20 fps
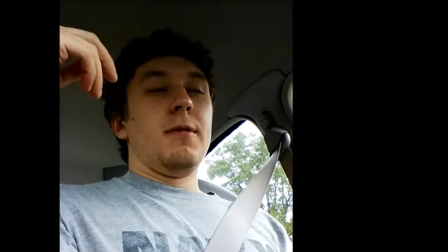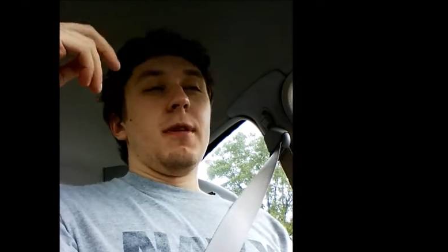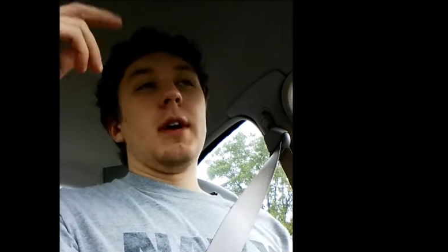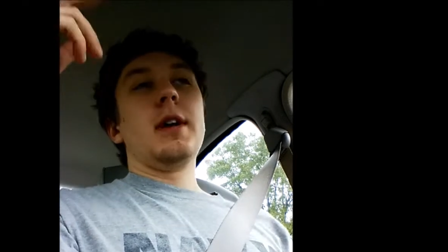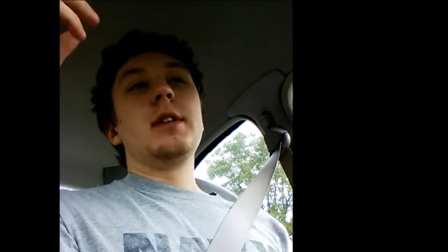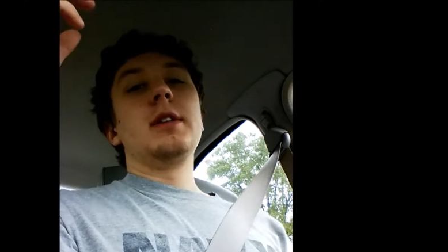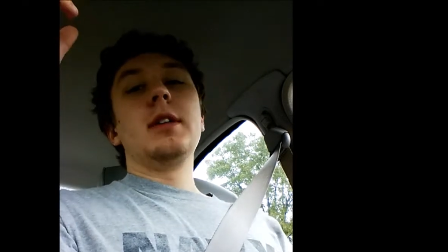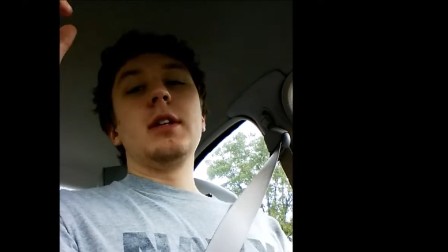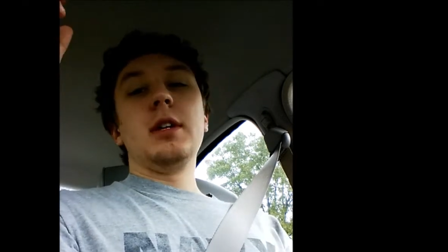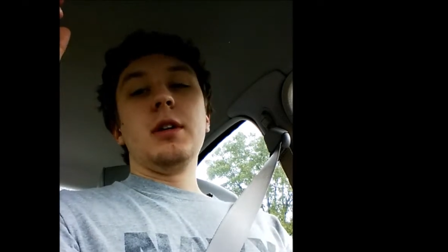
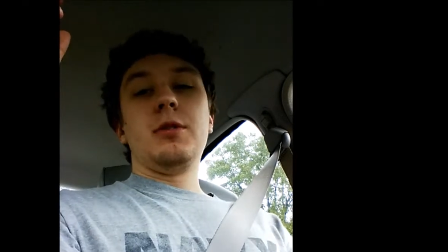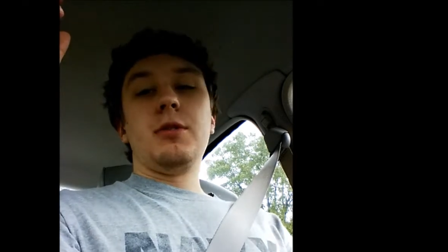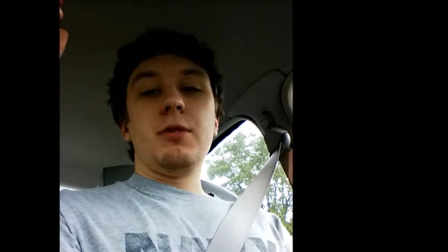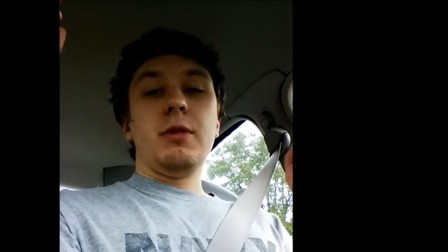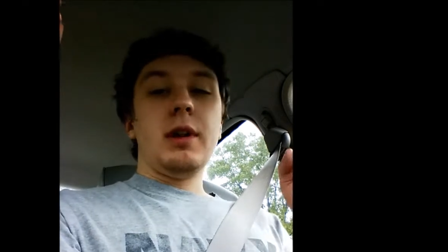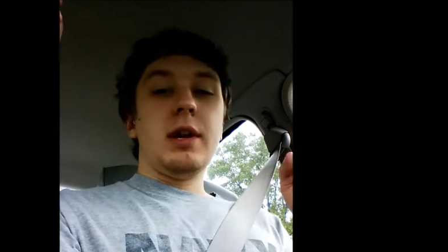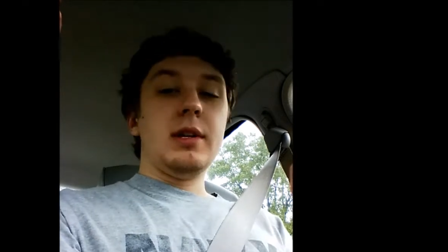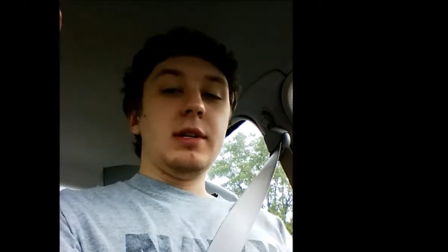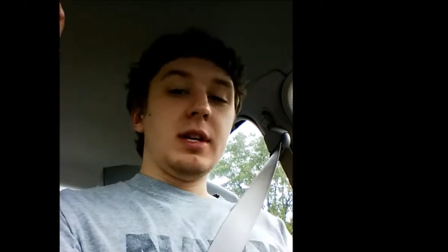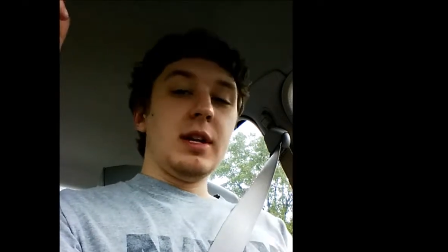finding
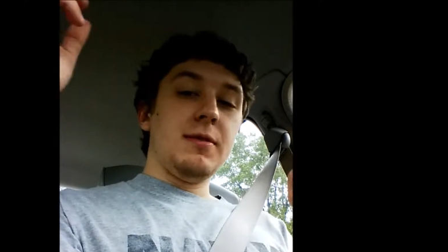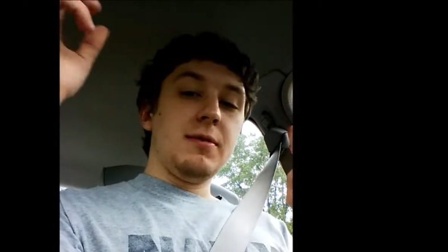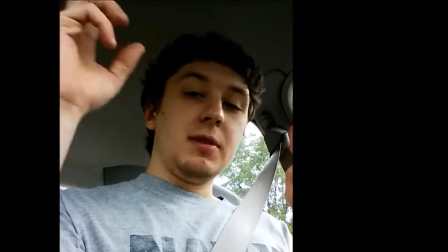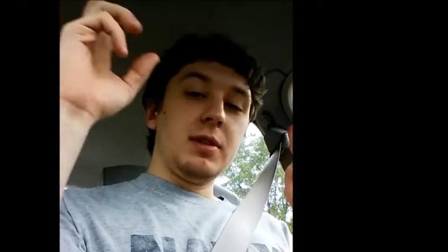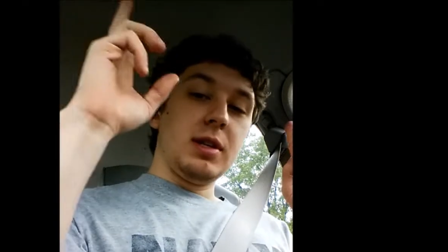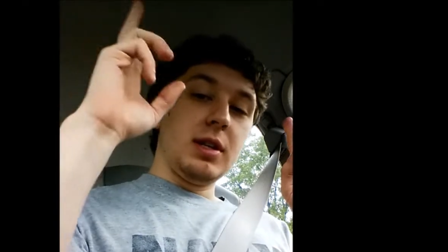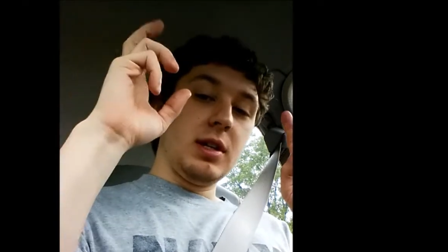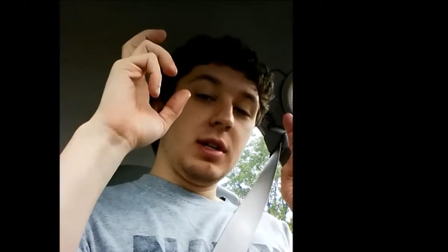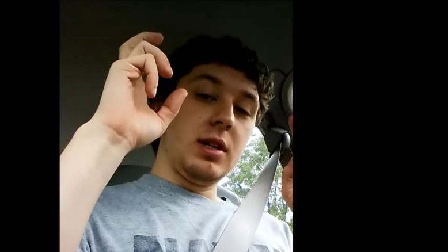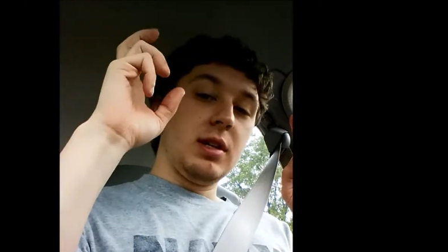
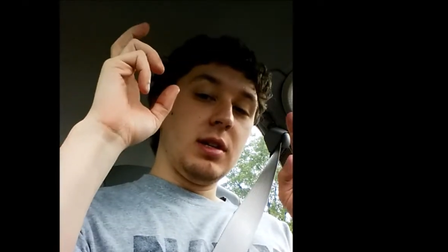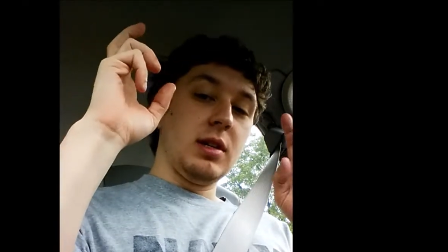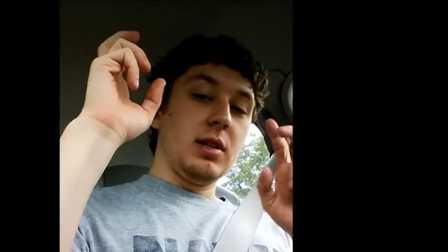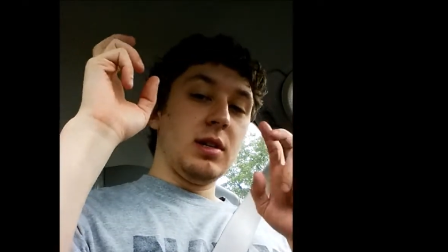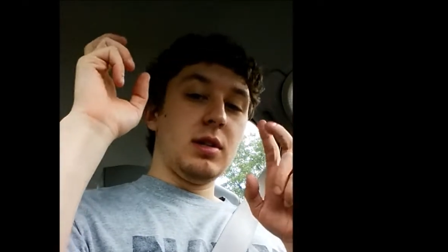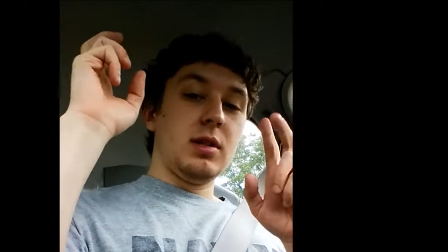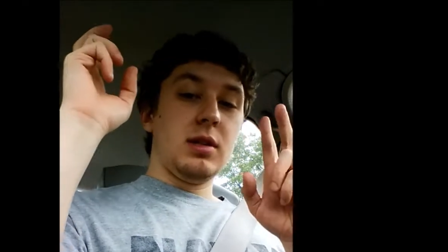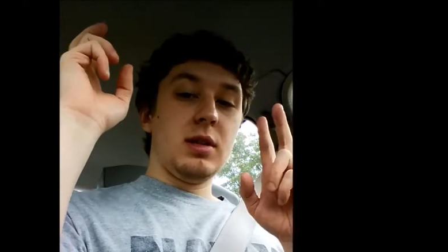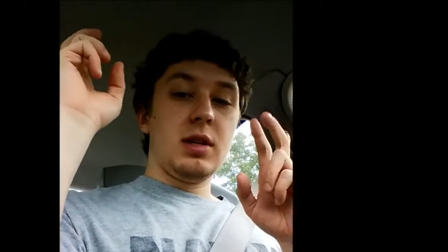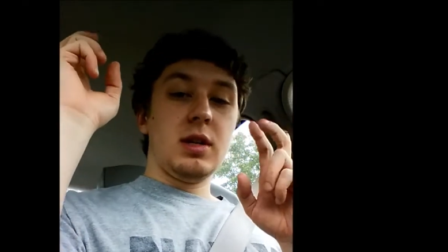creativity
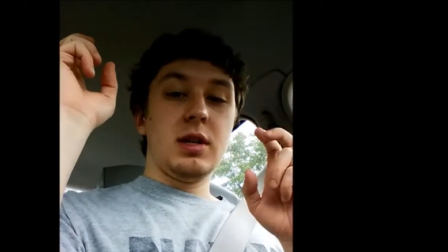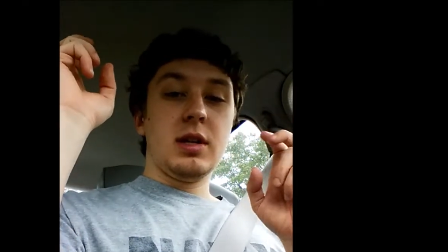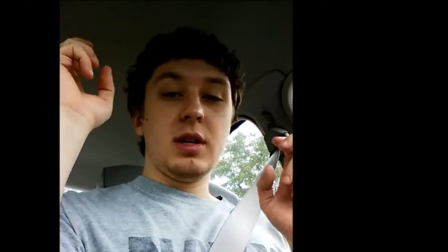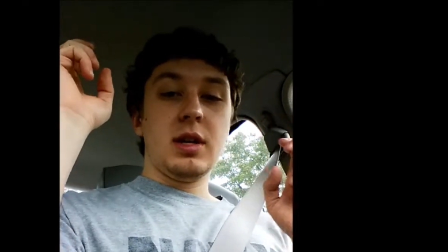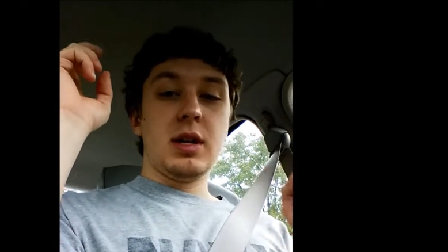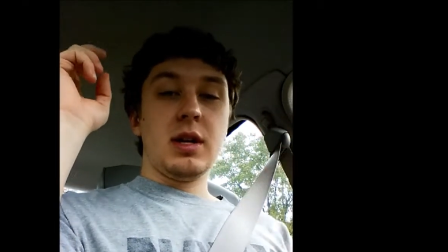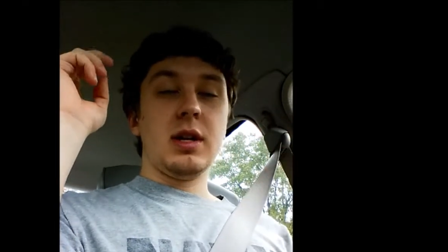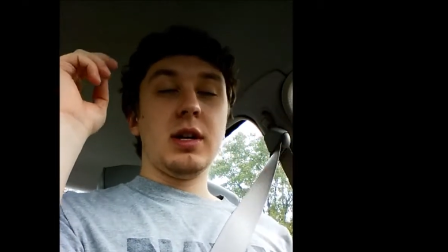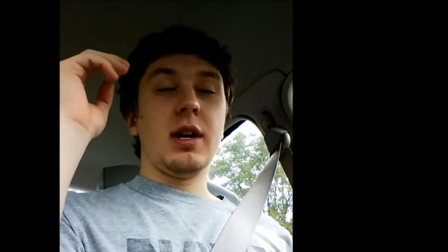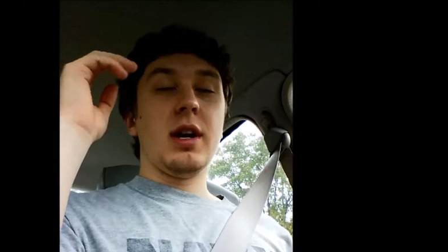and yada
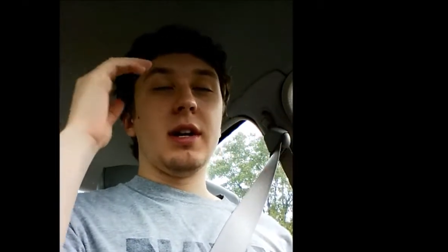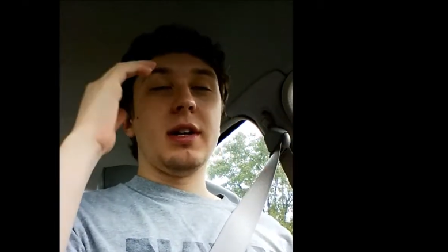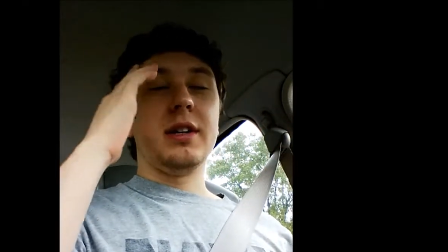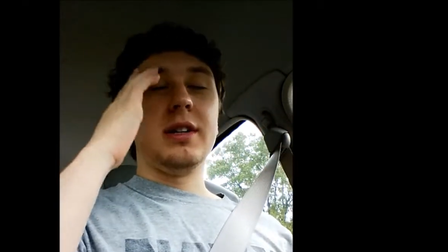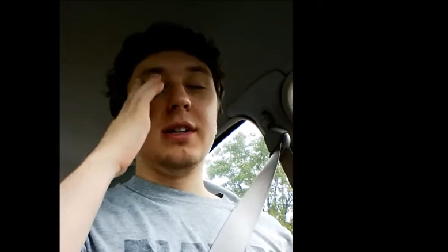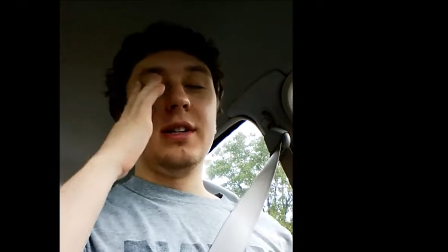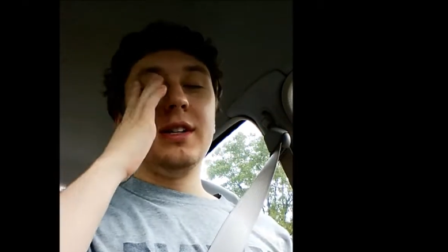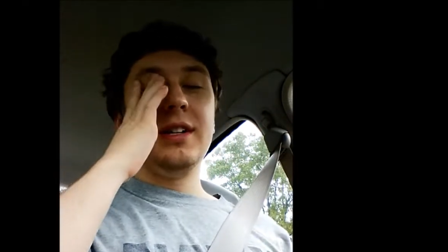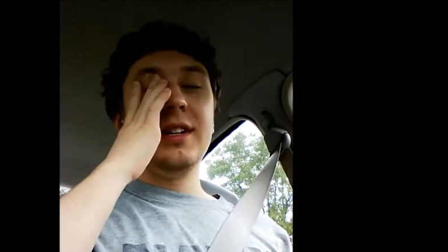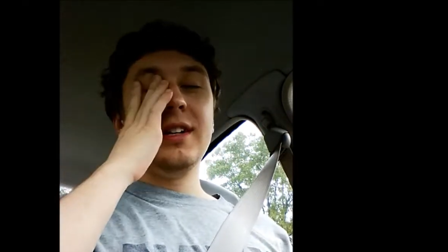yada
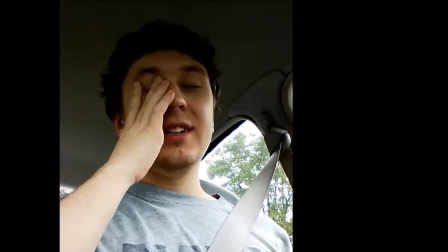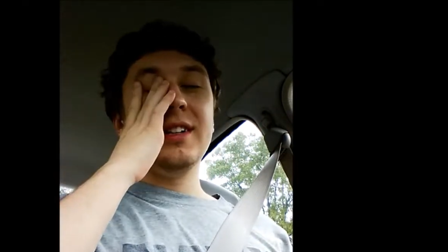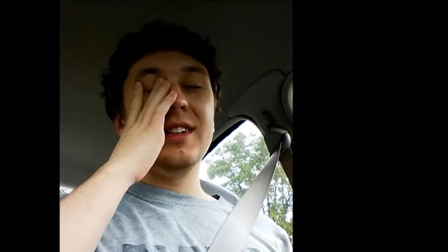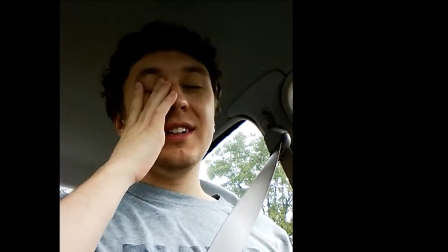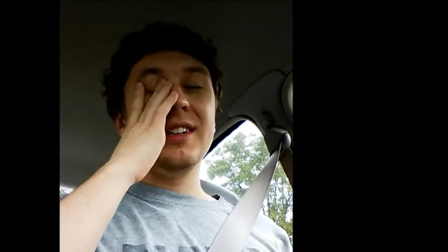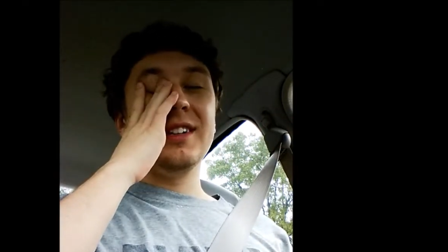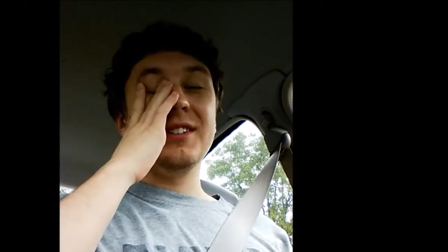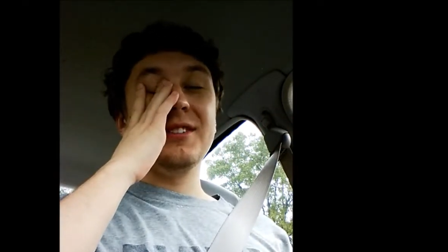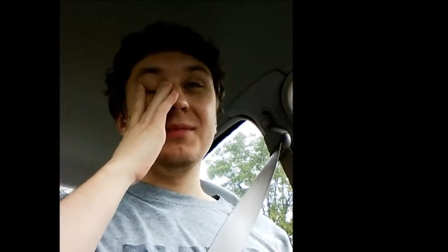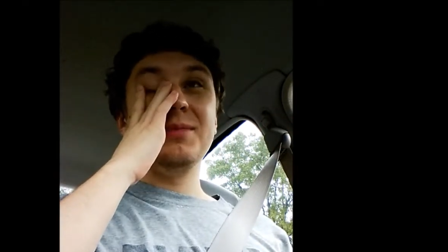yada, and